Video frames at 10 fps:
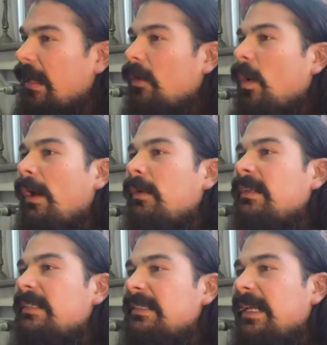Well, I
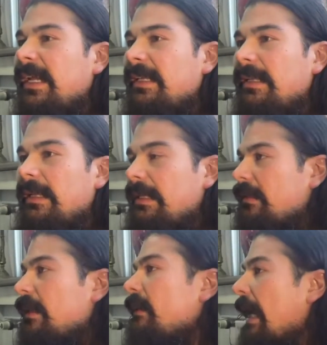wouldn't say it
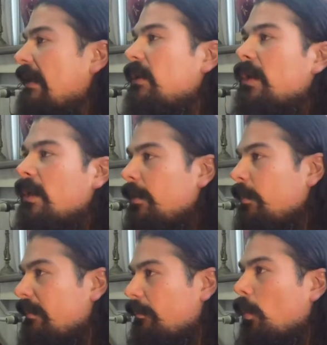in that
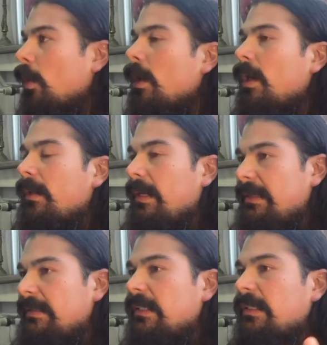term. More,
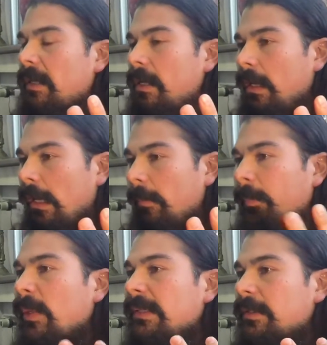it just
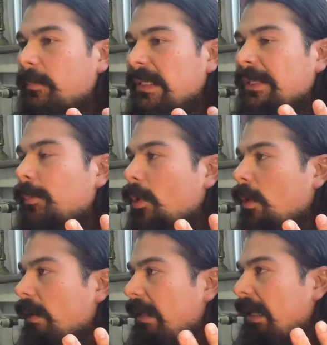puts
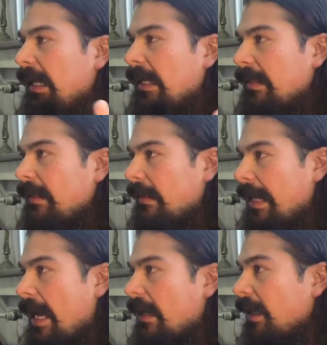people in
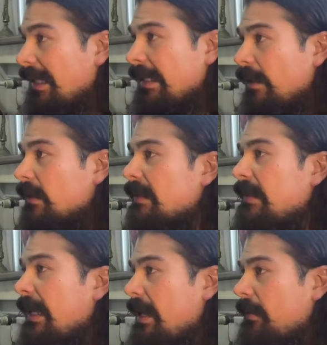that clear
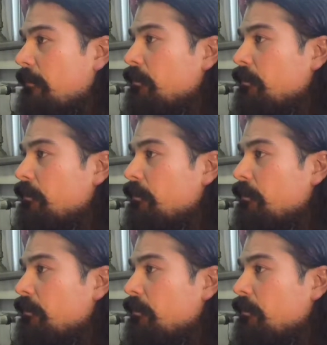state,